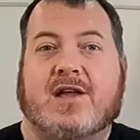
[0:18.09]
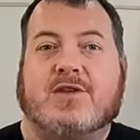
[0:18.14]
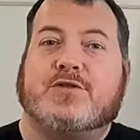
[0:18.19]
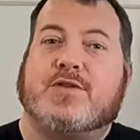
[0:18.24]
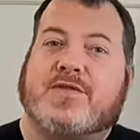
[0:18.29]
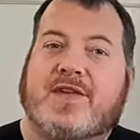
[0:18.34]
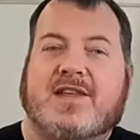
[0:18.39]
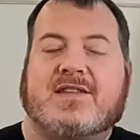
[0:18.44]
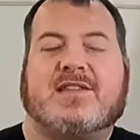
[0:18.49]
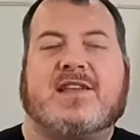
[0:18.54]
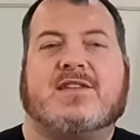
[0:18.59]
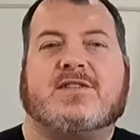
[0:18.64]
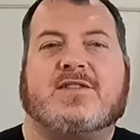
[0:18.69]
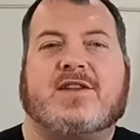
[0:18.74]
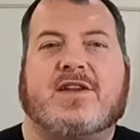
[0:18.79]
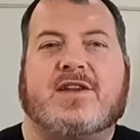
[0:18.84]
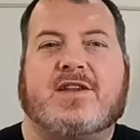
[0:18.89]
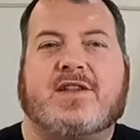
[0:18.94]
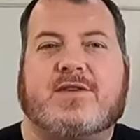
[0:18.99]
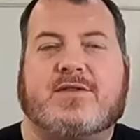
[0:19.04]
So if that sounds
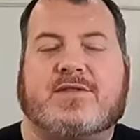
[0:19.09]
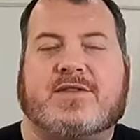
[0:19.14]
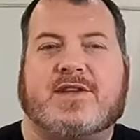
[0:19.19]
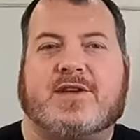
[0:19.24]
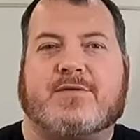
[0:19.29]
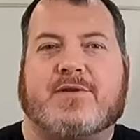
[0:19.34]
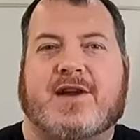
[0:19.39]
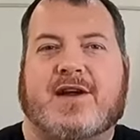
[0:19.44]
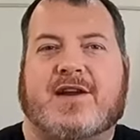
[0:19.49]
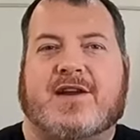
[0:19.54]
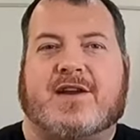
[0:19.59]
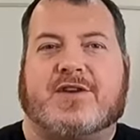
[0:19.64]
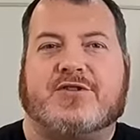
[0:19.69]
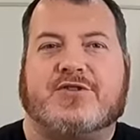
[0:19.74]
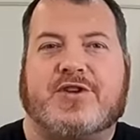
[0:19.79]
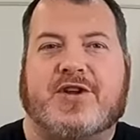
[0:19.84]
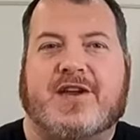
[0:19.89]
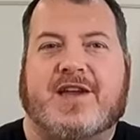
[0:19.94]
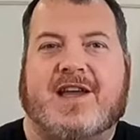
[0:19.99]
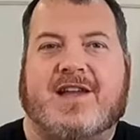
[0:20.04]
good to you, stick around and I'll
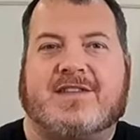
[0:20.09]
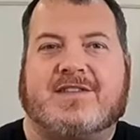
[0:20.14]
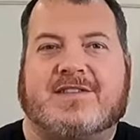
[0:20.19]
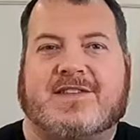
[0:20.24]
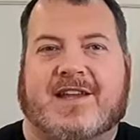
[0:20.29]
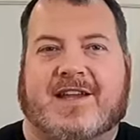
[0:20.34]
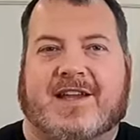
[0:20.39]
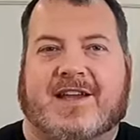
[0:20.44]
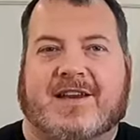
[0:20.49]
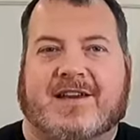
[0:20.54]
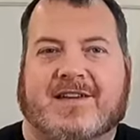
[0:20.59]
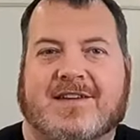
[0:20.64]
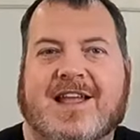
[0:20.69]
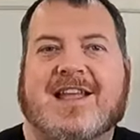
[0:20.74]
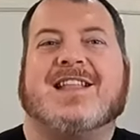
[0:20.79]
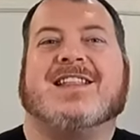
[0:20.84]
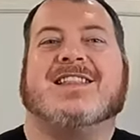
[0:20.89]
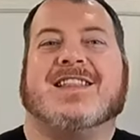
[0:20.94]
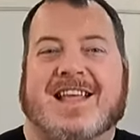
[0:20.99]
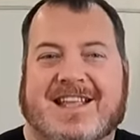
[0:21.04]
show you how it's done.
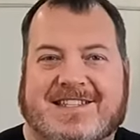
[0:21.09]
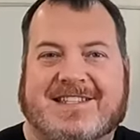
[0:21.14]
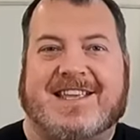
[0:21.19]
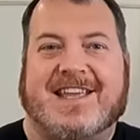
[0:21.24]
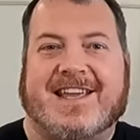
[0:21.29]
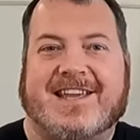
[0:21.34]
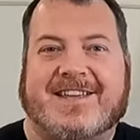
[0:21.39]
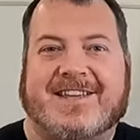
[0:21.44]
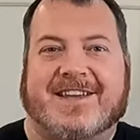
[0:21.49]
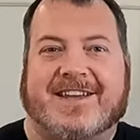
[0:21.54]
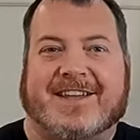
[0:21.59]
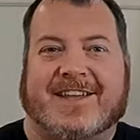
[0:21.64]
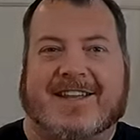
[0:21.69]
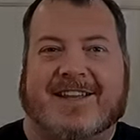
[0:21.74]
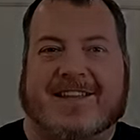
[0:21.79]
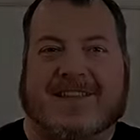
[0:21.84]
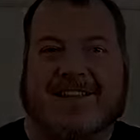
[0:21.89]
Let's get cooking.